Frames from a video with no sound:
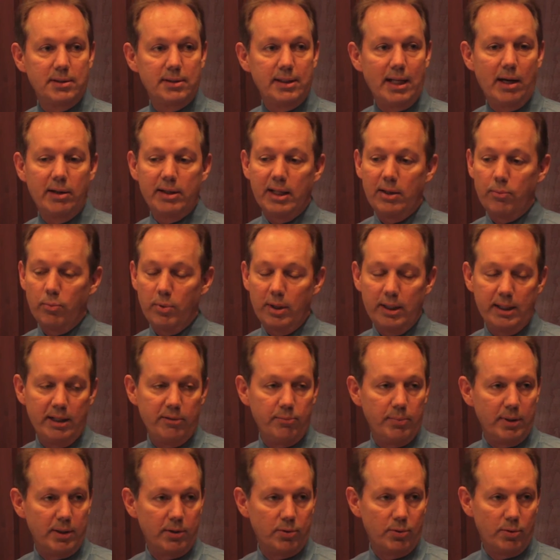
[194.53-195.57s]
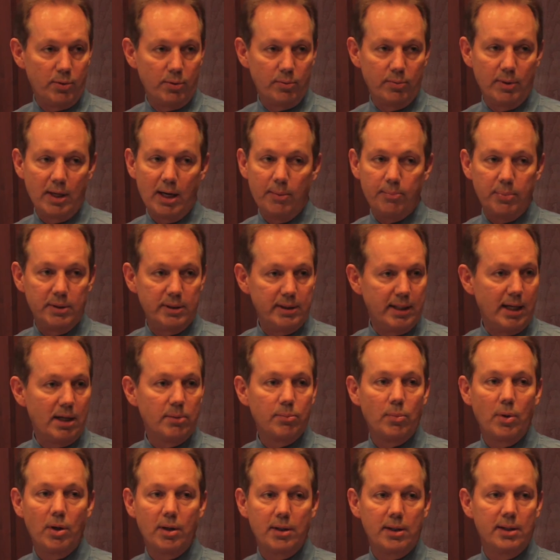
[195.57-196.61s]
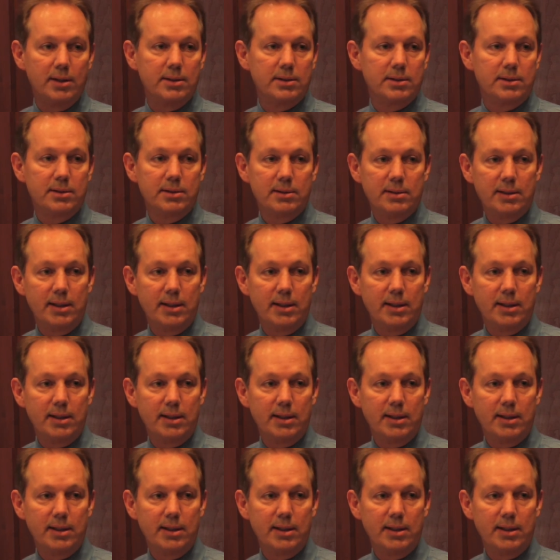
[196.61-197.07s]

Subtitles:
That way they've been through up and down markets